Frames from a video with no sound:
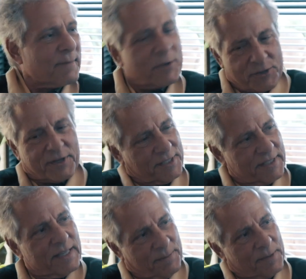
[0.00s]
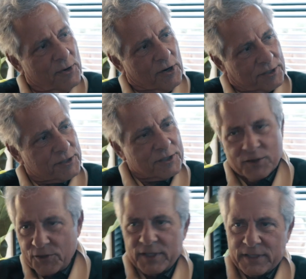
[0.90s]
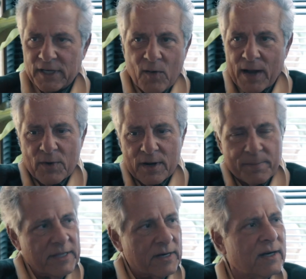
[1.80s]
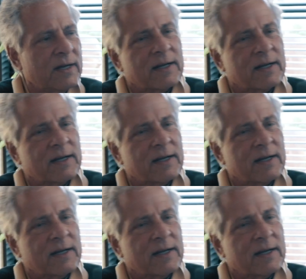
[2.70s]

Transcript: But you can see them in books, you know, you can see, oh, I want to be there.